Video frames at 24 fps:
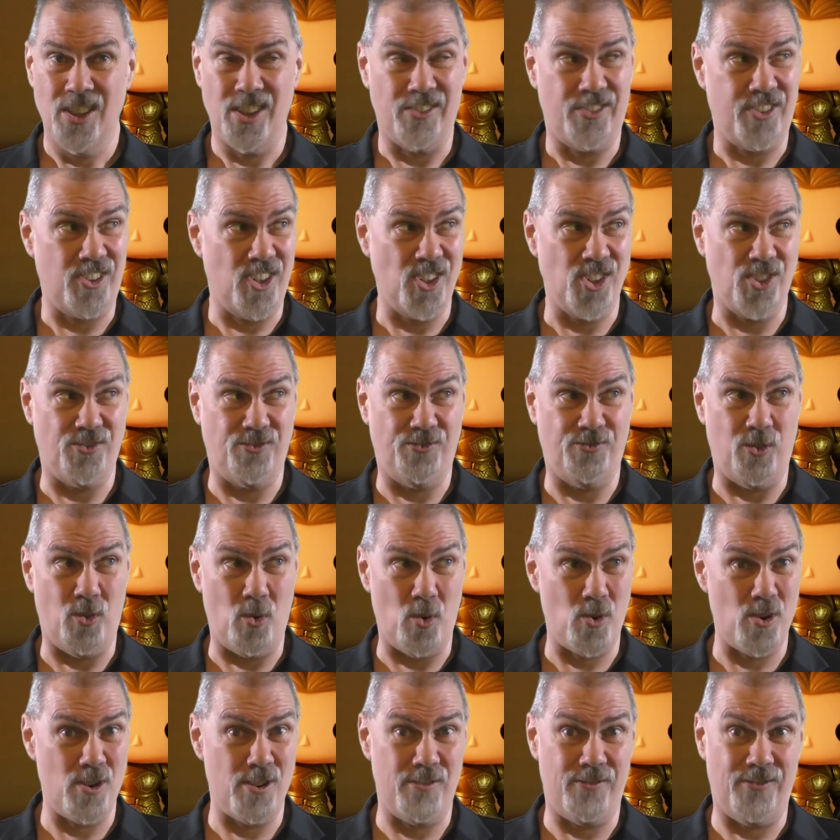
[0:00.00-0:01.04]
first
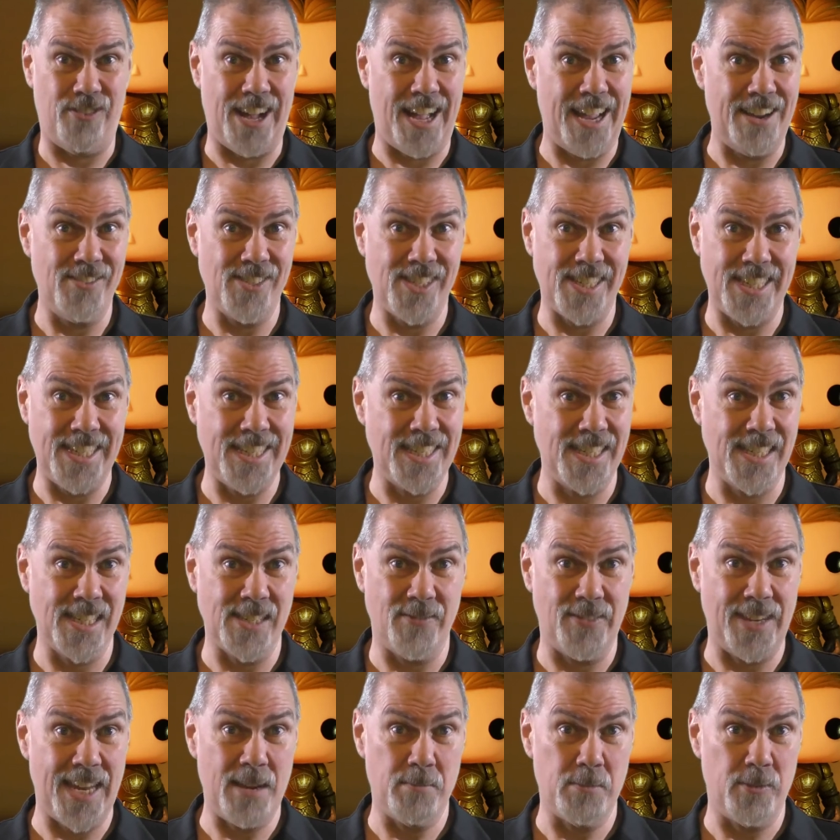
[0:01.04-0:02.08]
four or five seasons
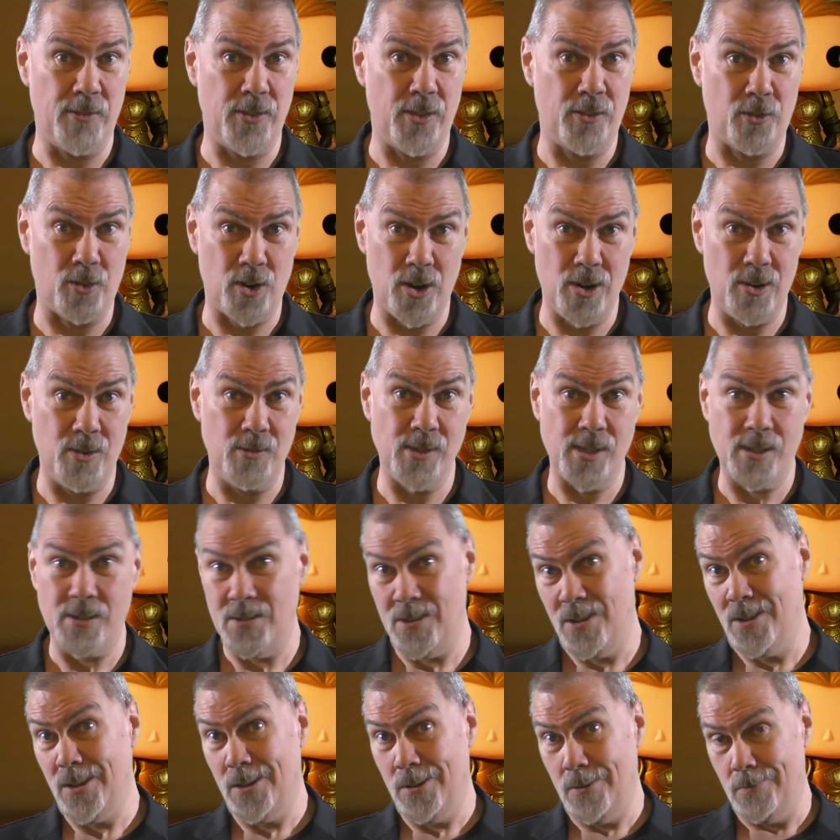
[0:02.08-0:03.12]
of Game of Thrones,
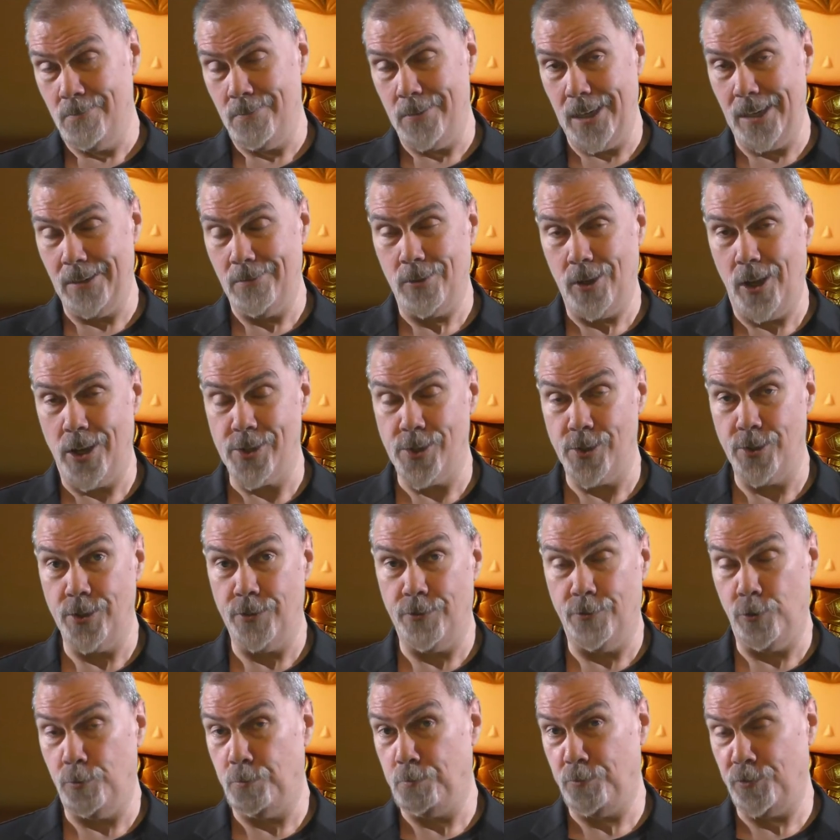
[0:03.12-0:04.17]
and also
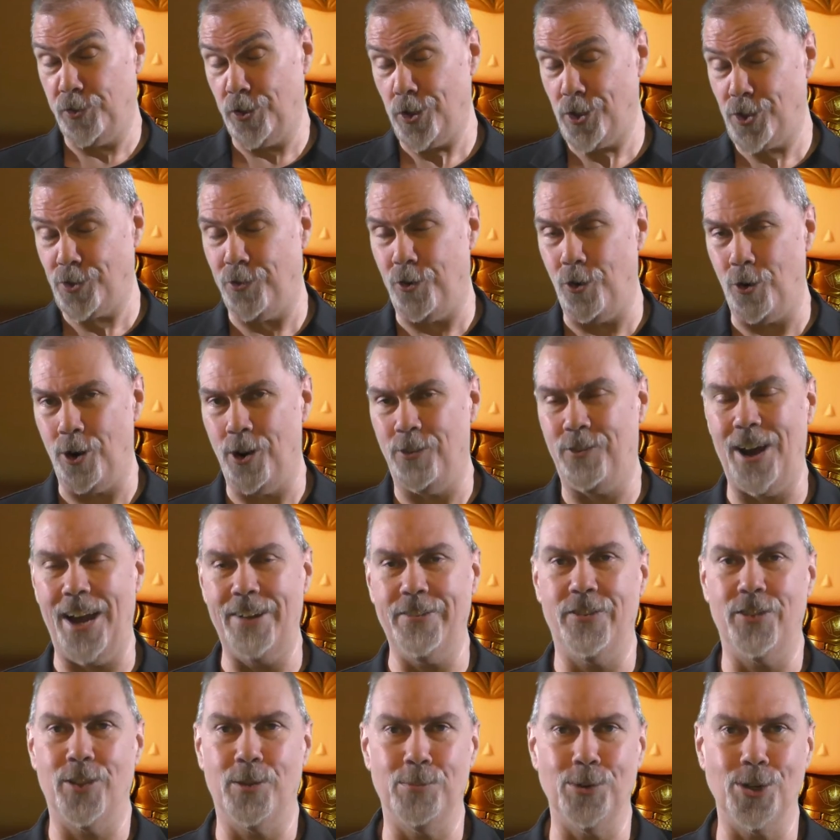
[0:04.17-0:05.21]
the first four or
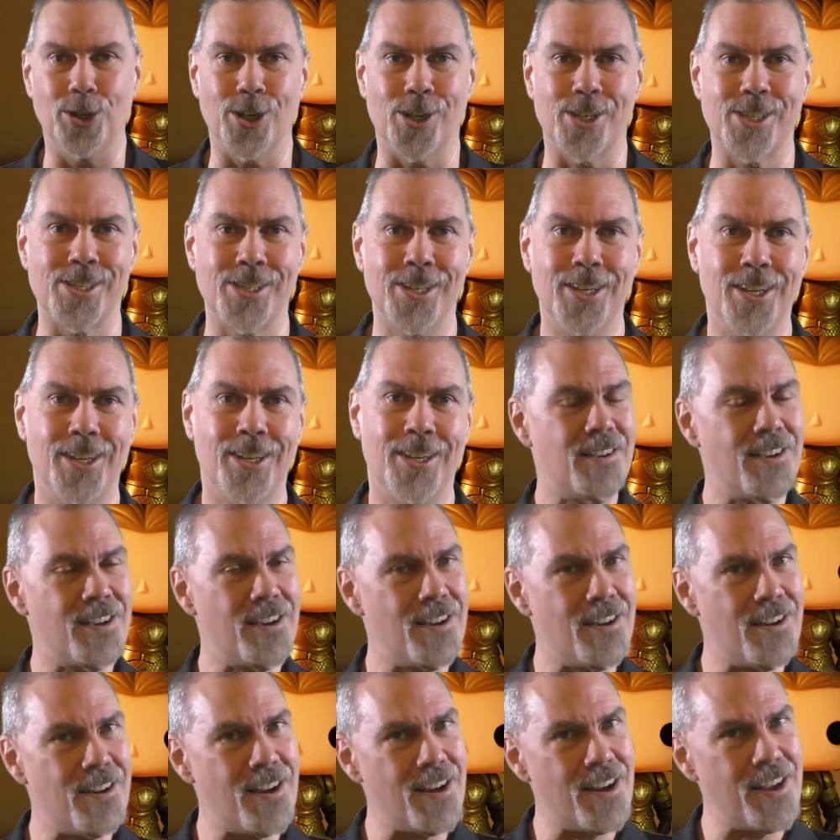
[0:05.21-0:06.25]
five of the books.
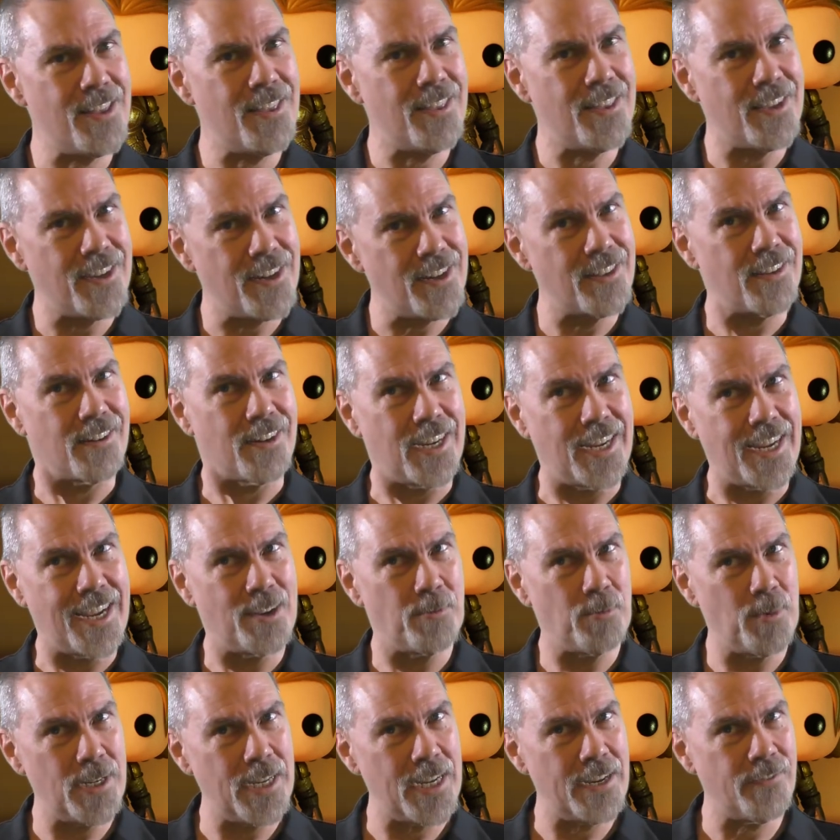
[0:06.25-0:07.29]
On the other
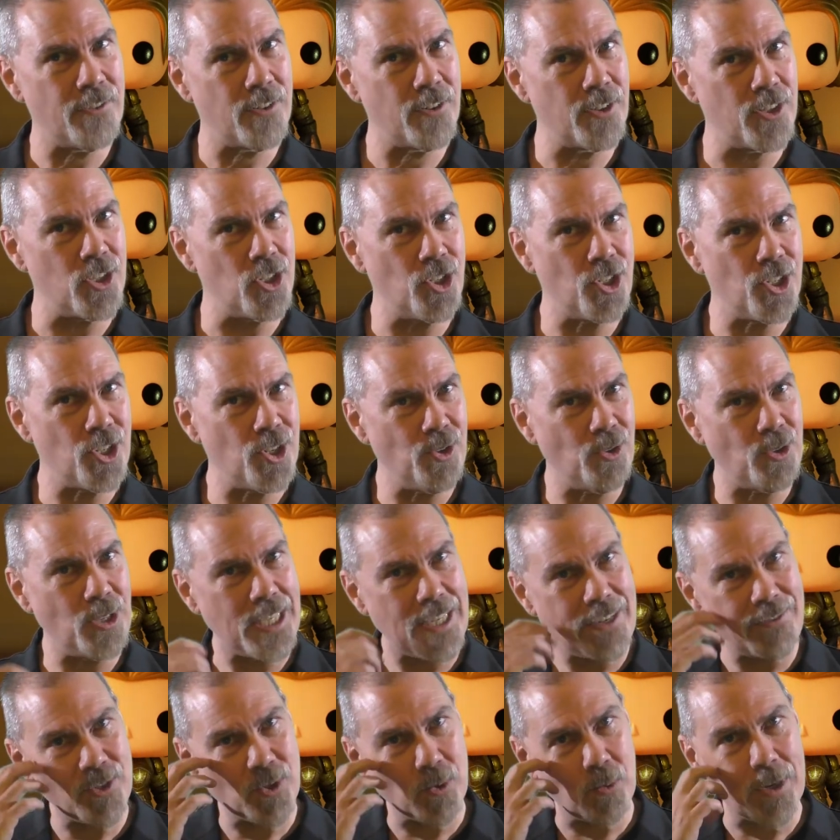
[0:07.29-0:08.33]
hand, whenever the show
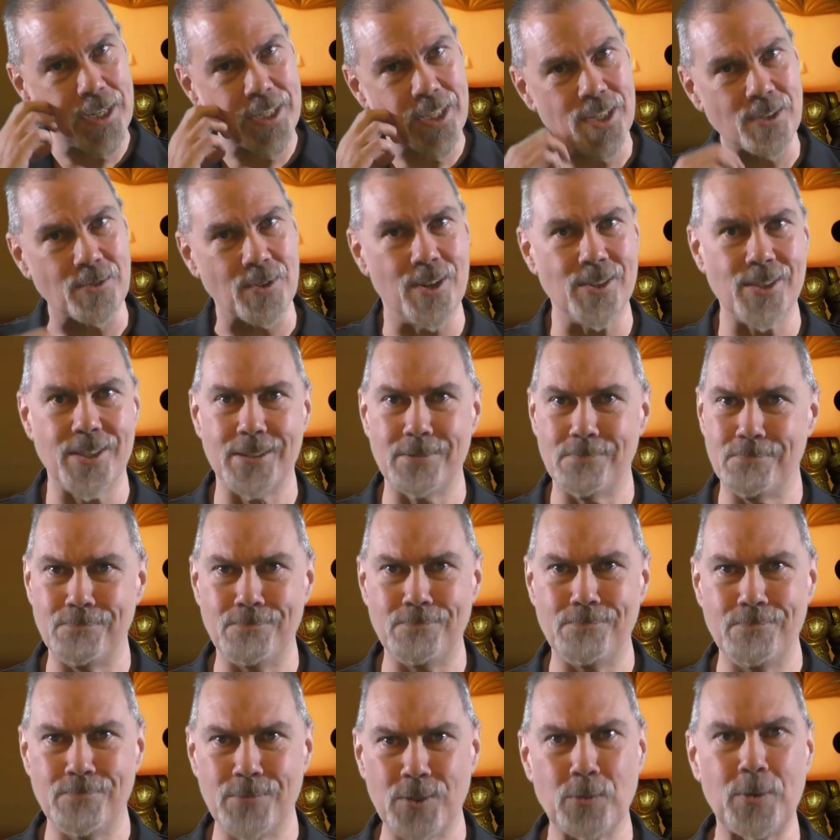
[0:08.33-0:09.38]
leaves Westeros,
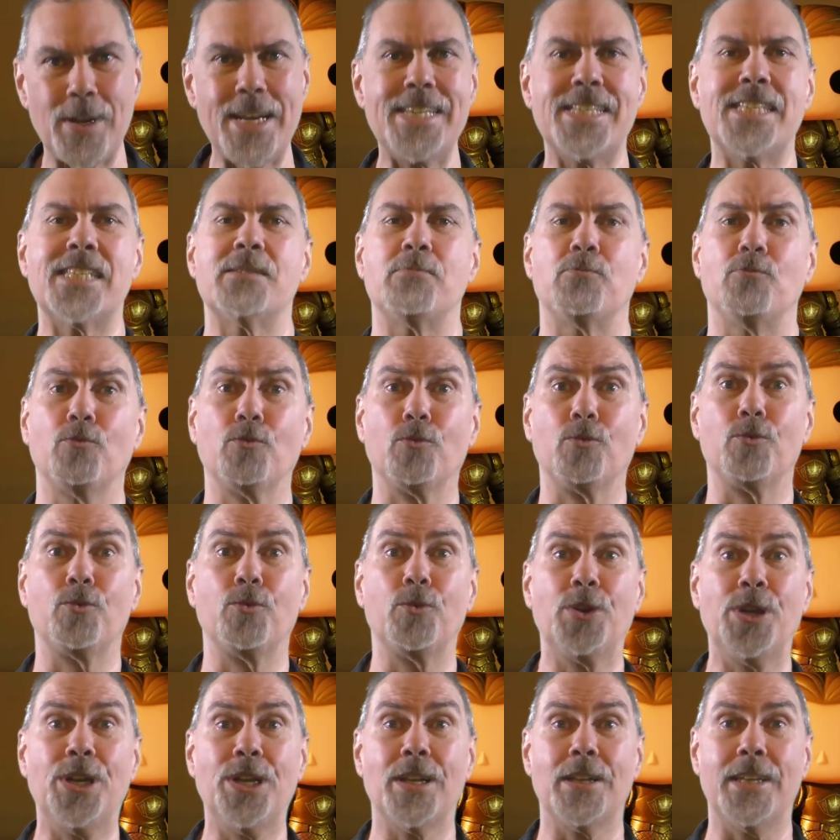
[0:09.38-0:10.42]
the racism
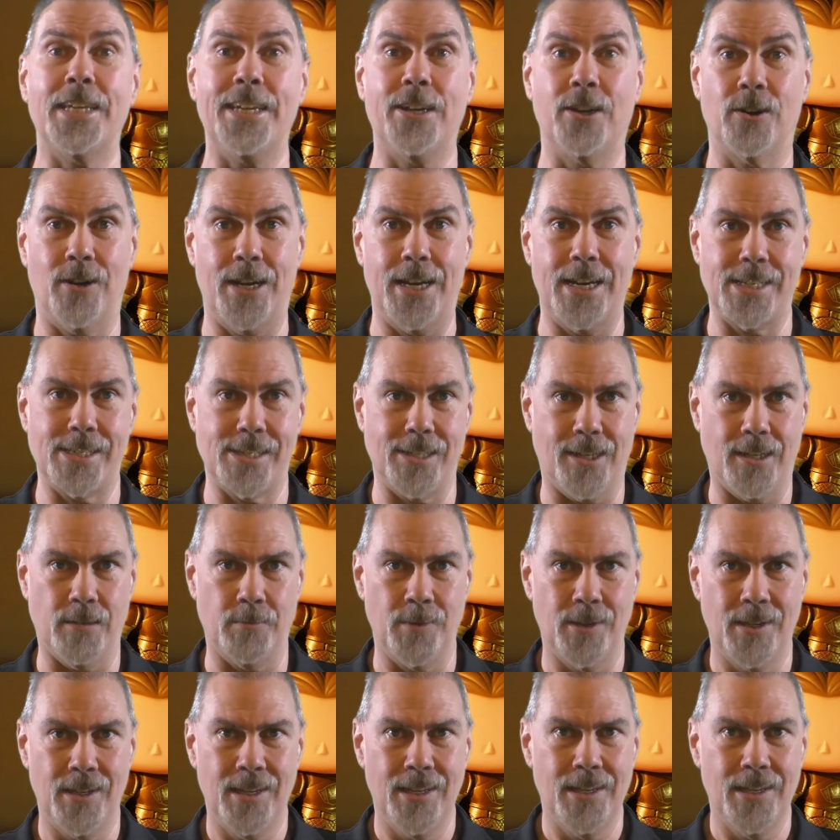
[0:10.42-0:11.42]
really cranks up.